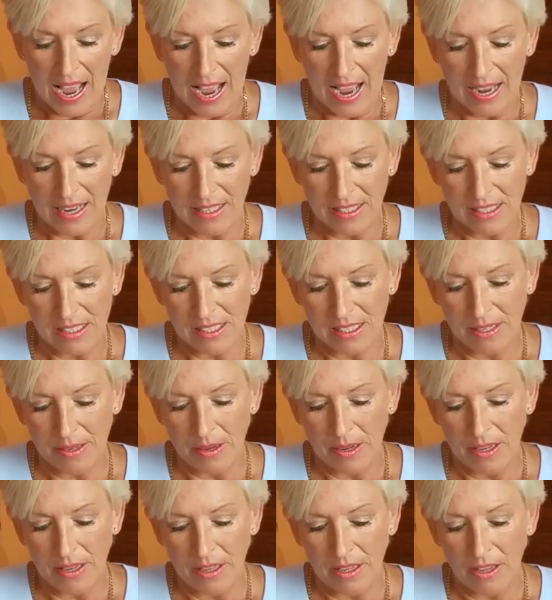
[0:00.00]
And
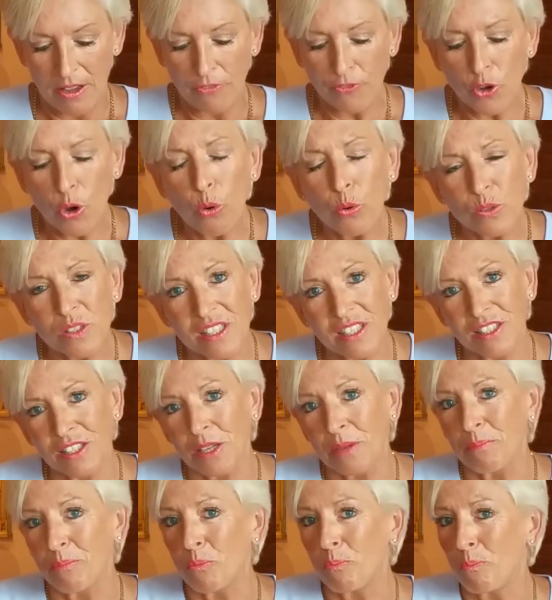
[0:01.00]
of course, this
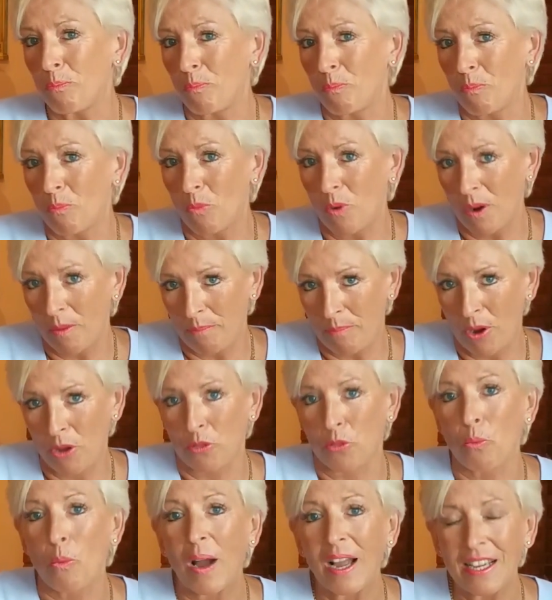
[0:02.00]
can work
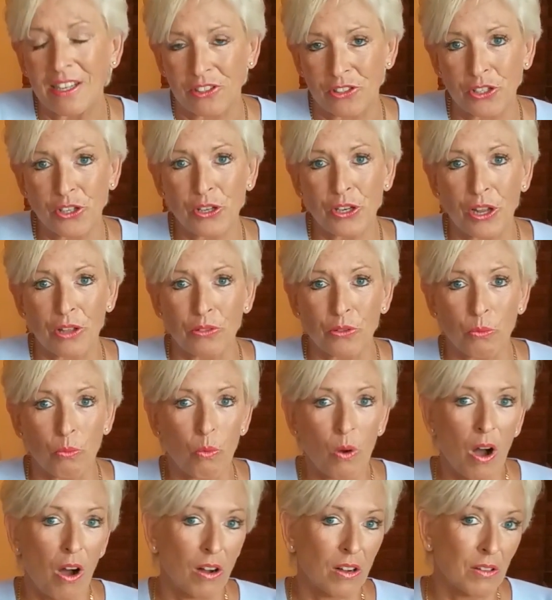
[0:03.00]
both ways. You
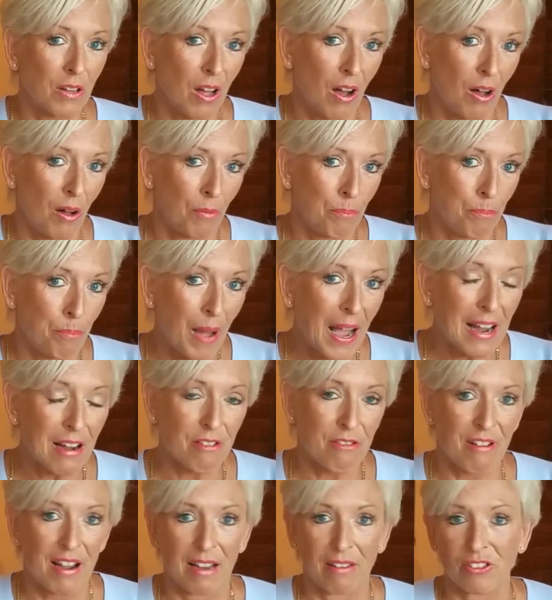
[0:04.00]
know, our
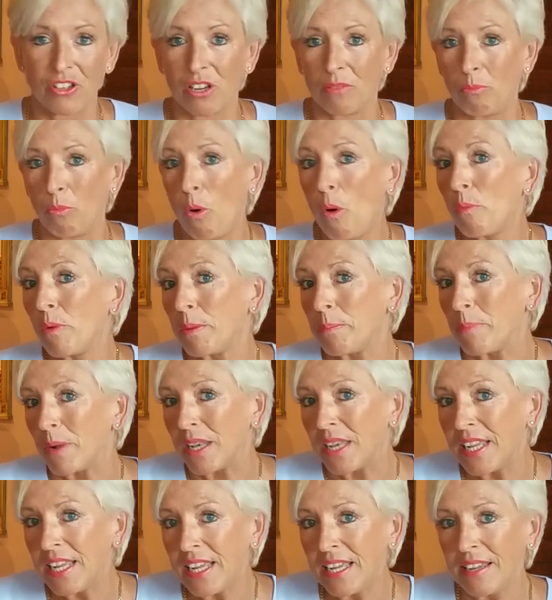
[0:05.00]
background and what we
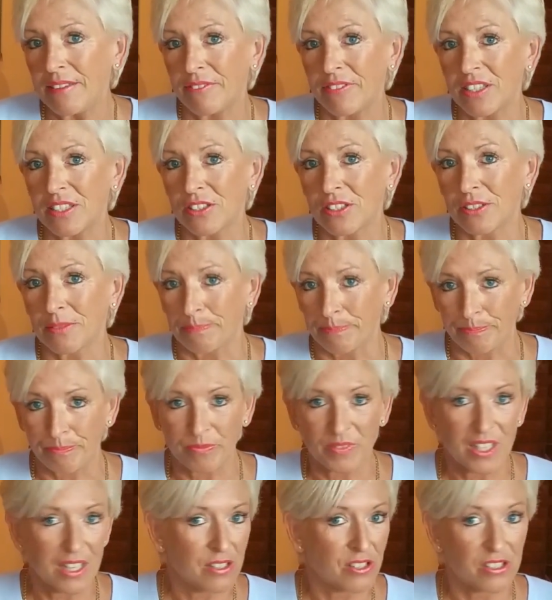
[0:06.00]
believe
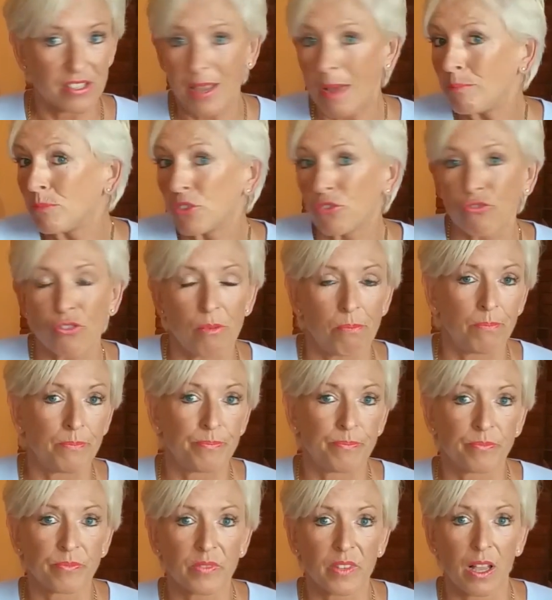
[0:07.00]
stems
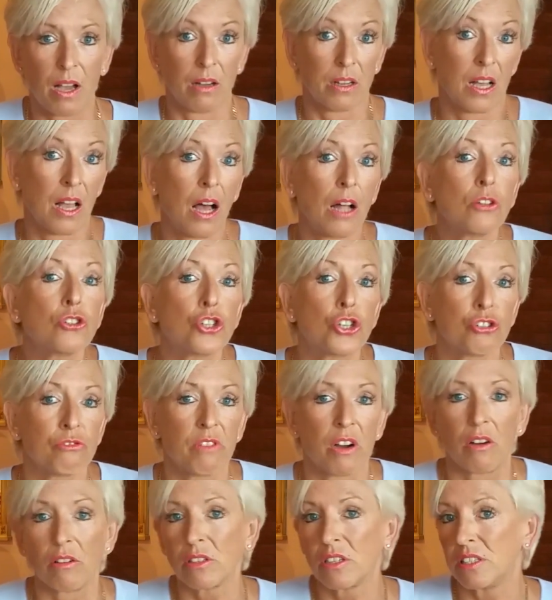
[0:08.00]
from our
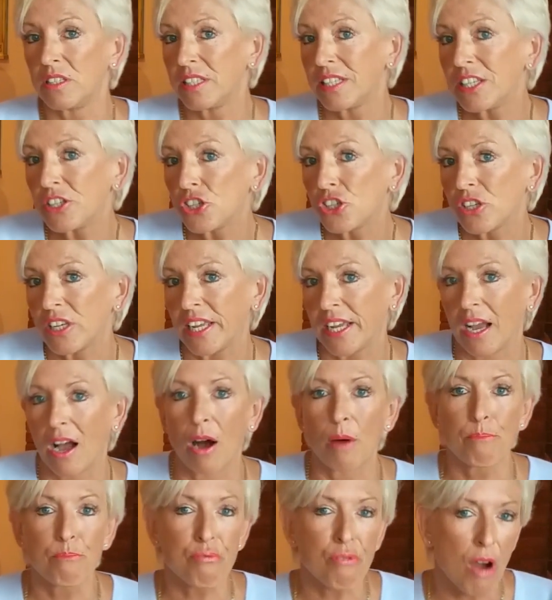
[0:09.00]
culture, our conditioning,
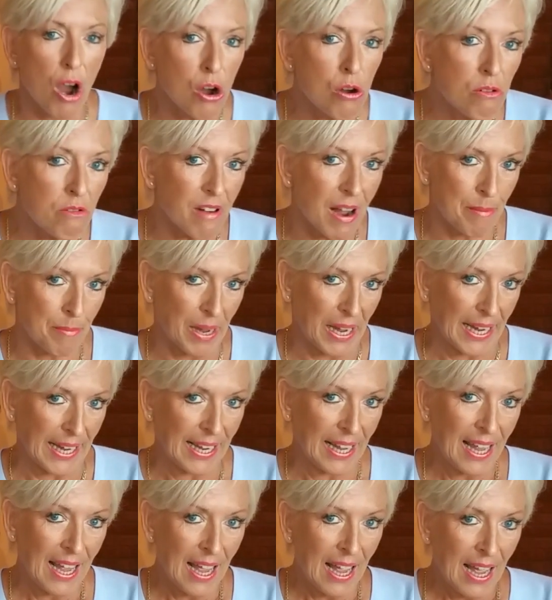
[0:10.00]
our
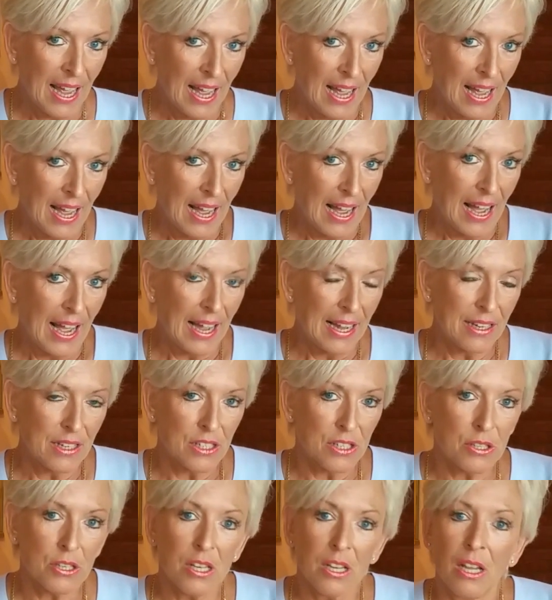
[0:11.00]
programming,
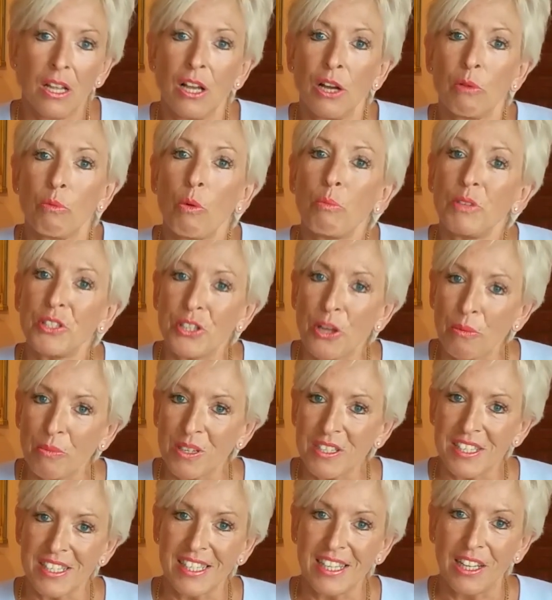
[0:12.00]
and what we don't
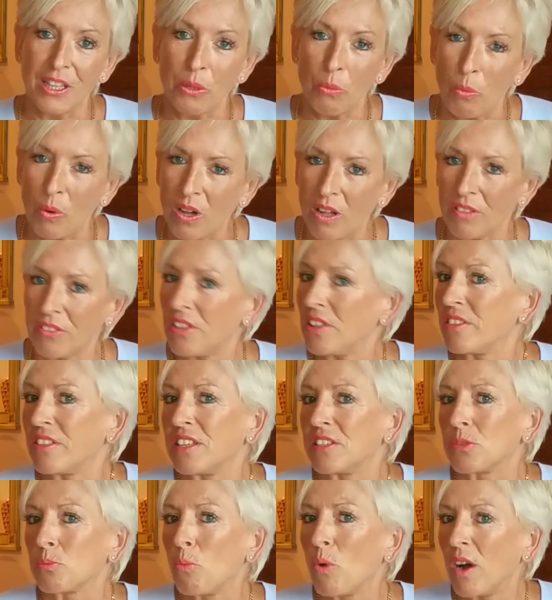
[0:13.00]
want to see in the world, that
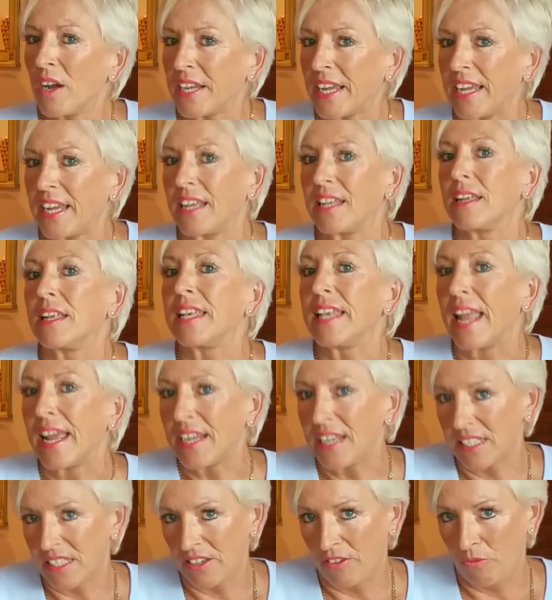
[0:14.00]
this working in a
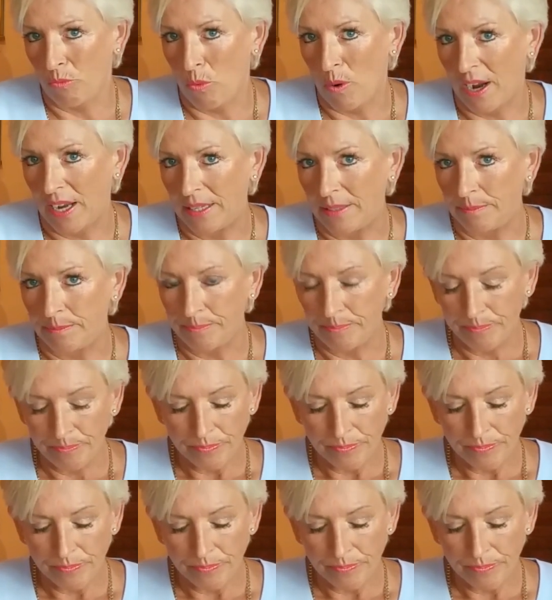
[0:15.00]
negative way.